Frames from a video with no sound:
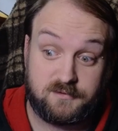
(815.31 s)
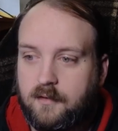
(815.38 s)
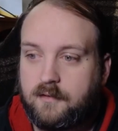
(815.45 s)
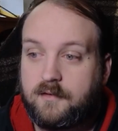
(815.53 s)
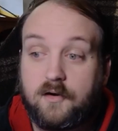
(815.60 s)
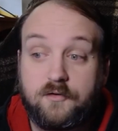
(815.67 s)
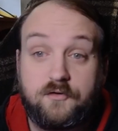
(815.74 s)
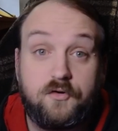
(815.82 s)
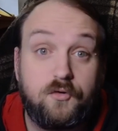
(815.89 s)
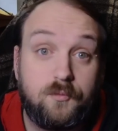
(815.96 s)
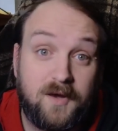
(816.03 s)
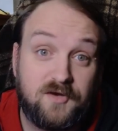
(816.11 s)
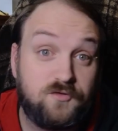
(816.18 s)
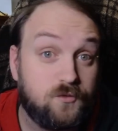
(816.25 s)
There are two
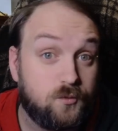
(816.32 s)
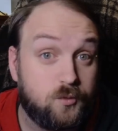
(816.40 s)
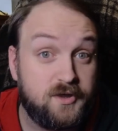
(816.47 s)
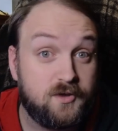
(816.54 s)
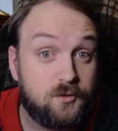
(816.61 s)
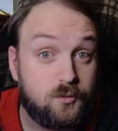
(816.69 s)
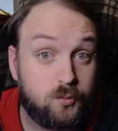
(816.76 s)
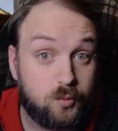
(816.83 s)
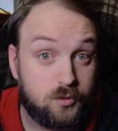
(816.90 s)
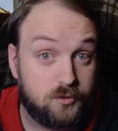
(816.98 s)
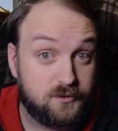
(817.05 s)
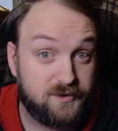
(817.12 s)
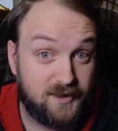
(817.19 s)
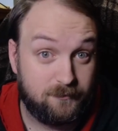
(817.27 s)
major
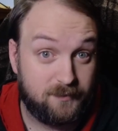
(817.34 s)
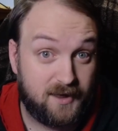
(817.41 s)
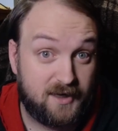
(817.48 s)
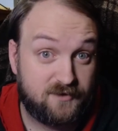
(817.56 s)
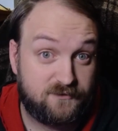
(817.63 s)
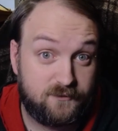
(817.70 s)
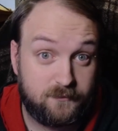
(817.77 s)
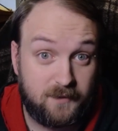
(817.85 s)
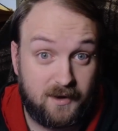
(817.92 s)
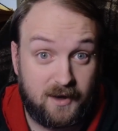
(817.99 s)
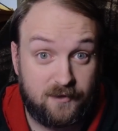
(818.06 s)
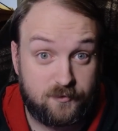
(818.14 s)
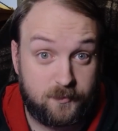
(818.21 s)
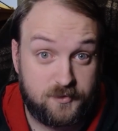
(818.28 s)
real-world impacts from
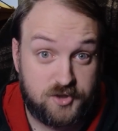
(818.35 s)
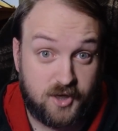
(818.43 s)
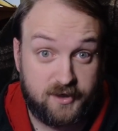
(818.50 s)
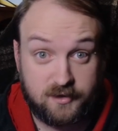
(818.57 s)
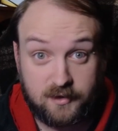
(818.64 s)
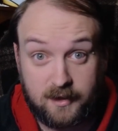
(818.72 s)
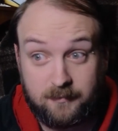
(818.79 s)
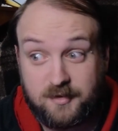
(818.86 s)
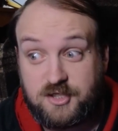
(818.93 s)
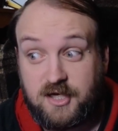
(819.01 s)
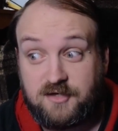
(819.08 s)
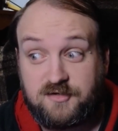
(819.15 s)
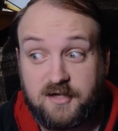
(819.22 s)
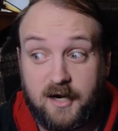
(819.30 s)
anthropogenic climate
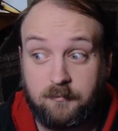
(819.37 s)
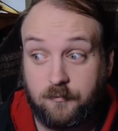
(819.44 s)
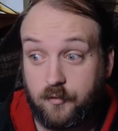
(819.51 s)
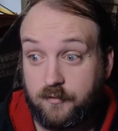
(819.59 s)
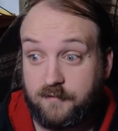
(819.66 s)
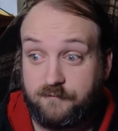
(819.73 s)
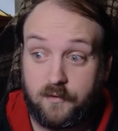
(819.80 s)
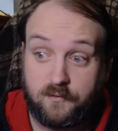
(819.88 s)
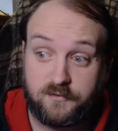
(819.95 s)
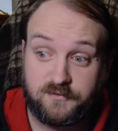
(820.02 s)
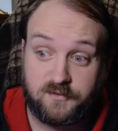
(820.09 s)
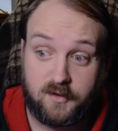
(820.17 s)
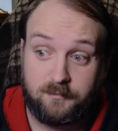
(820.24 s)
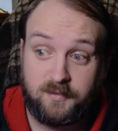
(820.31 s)
change that I'm going to focus
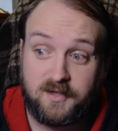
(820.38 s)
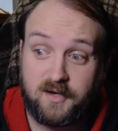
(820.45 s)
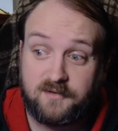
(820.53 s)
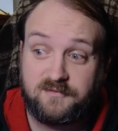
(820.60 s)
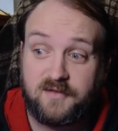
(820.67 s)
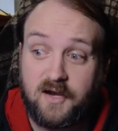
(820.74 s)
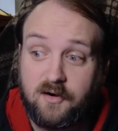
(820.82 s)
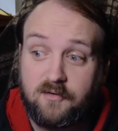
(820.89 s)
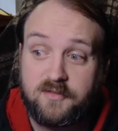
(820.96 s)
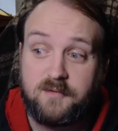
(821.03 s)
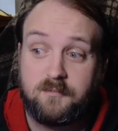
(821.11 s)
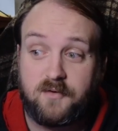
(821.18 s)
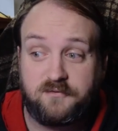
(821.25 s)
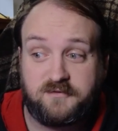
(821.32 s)
on because they are the
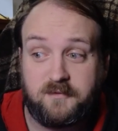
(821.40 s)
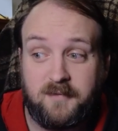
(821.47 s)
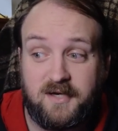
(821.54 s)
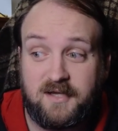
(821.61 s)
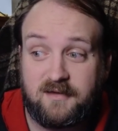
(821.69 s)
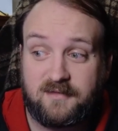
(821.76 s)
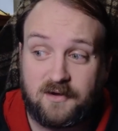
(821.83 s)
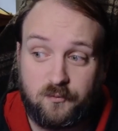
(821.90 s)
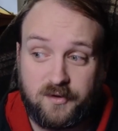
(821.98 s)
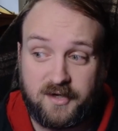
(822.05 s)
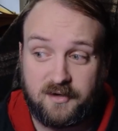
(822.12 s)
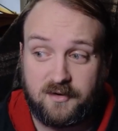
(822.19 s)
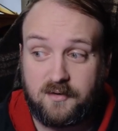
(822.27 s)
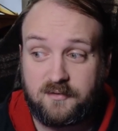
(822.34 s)
most immediate that we
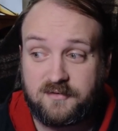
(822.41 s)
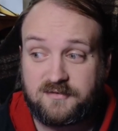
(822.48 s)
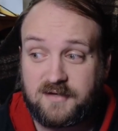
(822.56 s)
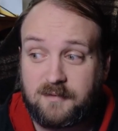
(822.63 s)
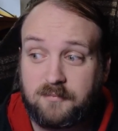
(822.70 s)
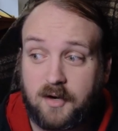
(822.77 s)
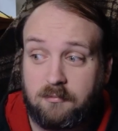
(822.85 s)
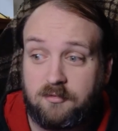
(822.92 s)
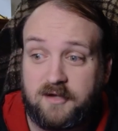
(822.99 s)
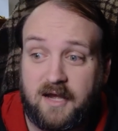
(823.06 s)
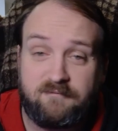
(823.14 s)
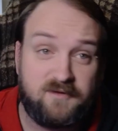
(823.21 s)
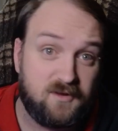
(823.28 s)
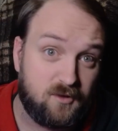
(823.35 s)
can notice and probably have
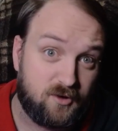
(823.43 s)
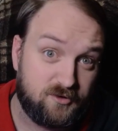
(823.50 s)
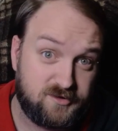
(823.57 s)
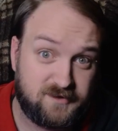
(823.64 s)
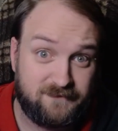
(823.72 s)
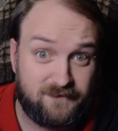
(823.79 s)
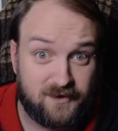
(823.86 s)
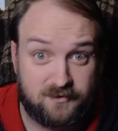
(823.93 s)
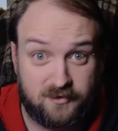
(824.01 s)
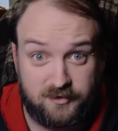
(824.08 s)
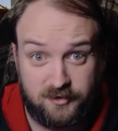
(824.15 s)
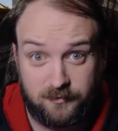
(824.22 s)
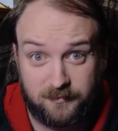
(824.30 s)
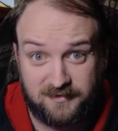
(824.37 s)
the largest effect on
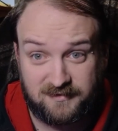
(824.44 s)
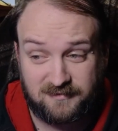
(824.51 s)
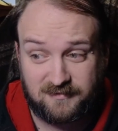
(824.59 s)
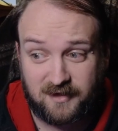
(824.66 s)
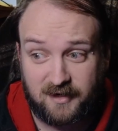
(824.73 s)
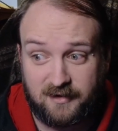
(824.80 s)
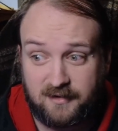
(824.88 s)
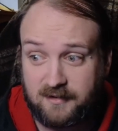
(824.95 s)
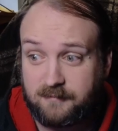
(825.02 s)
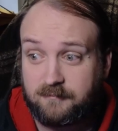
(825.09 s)
human society.